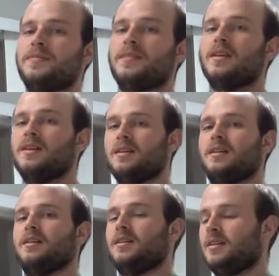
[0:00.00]

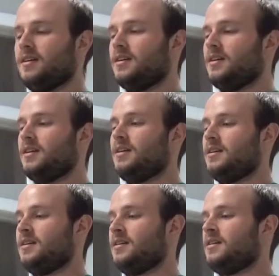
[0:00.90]
No one is speaking in this clip.